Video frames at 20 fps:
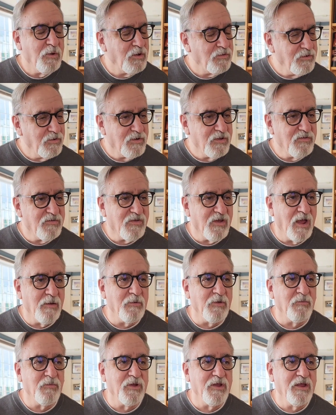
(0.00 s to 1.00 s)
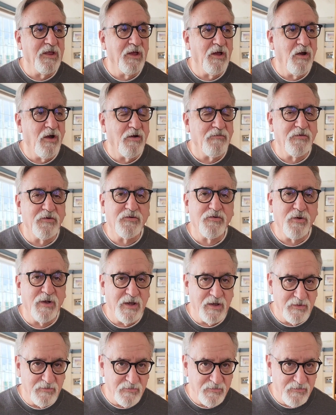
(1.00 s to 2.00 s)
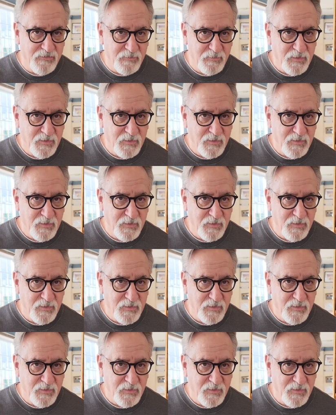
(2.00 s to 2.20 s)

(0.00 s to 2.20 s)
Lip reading: We don't do consignment. We offer trade-ins.